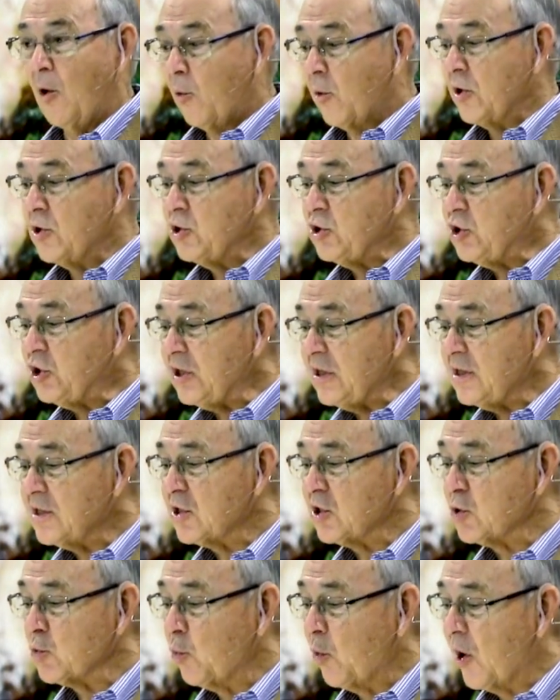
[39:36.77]
when
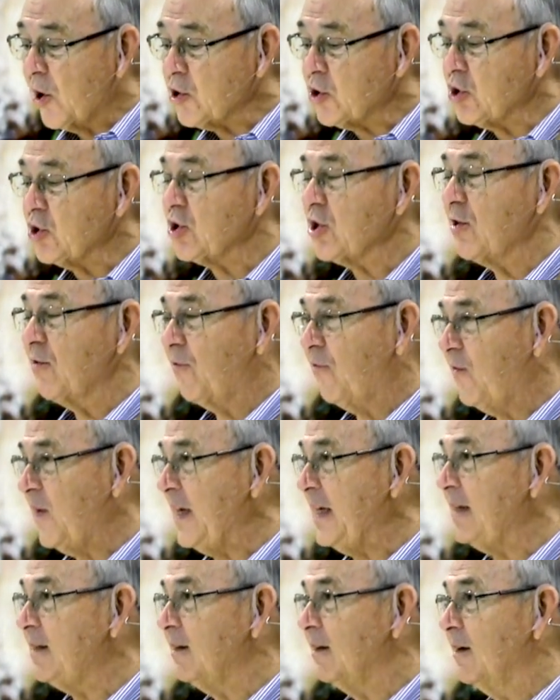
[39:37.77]
Jesus washes the
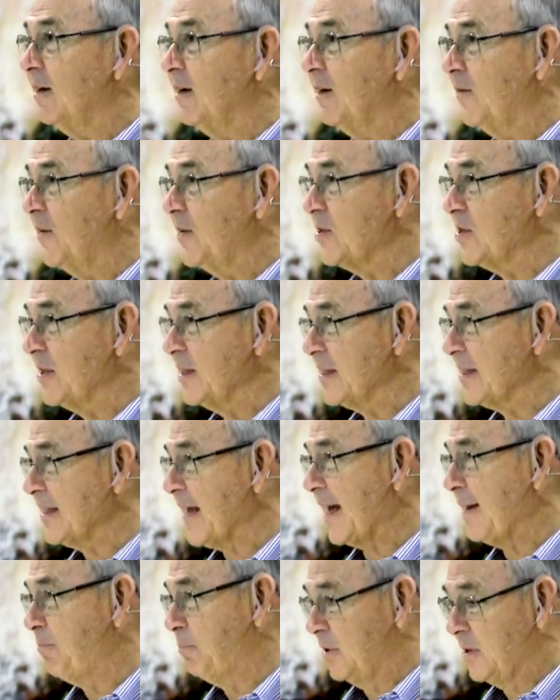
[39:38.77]
feet of his
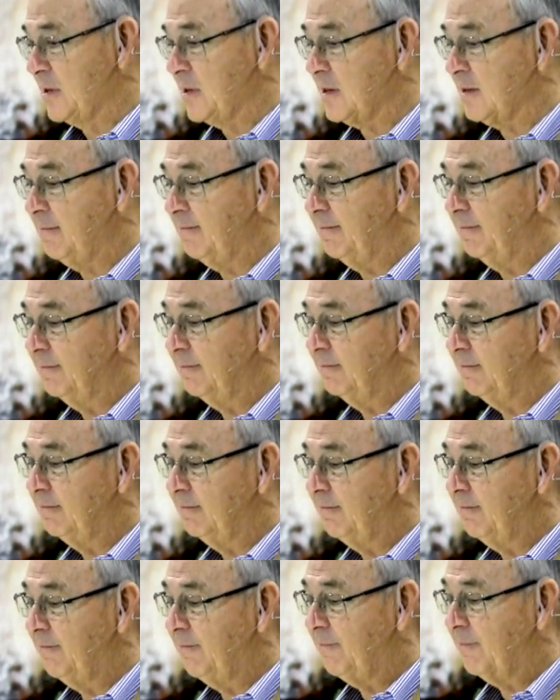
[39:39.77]
disciples.
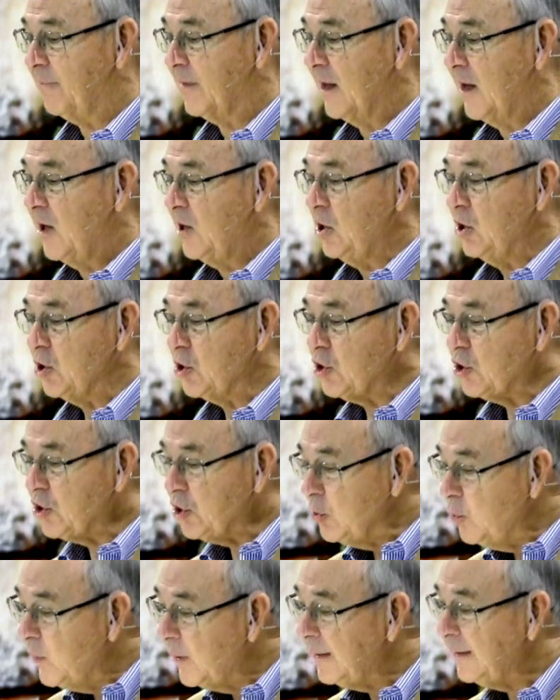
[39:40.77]

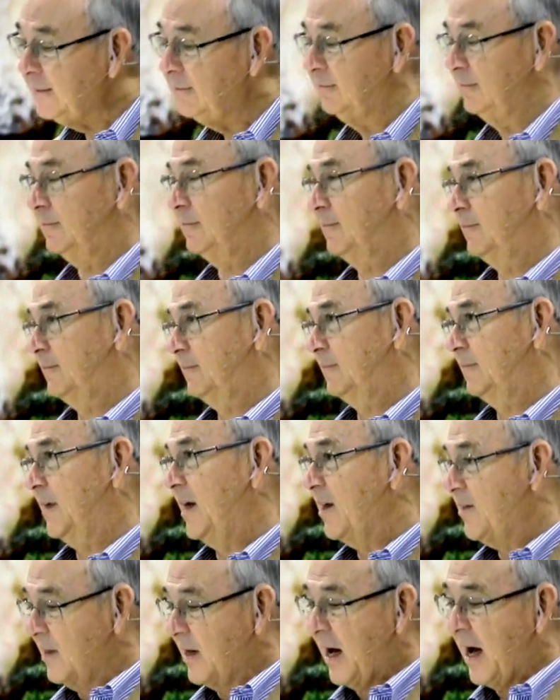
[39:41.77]
Yeshua,
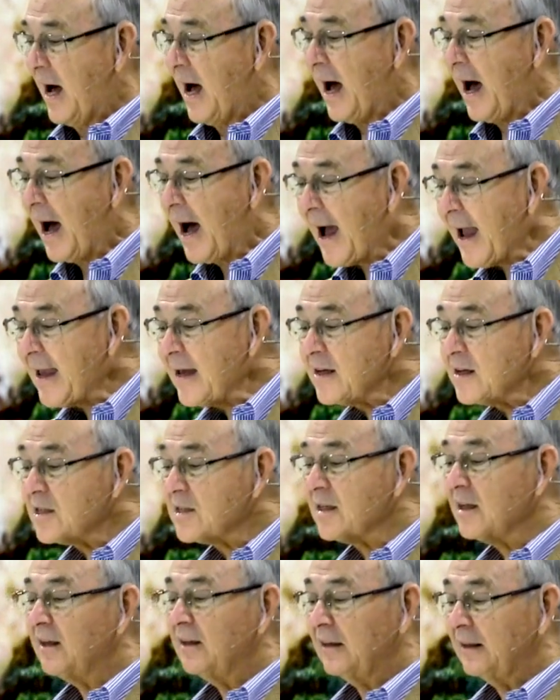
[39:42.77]
the
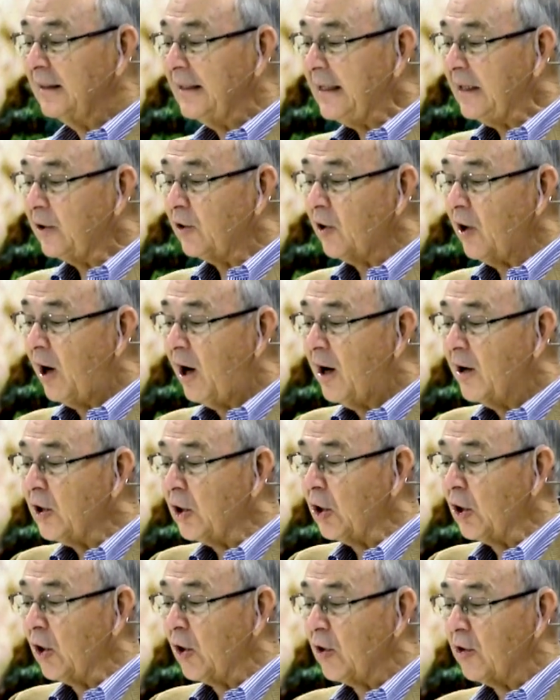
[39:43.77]
highest leader
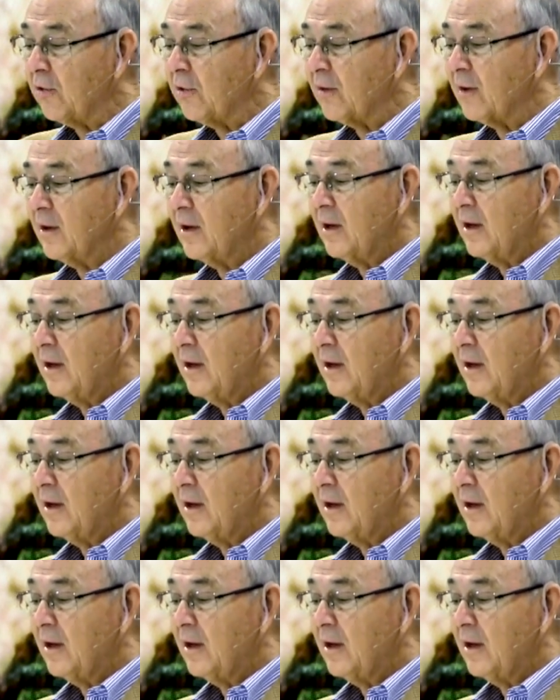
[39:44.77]
on earth,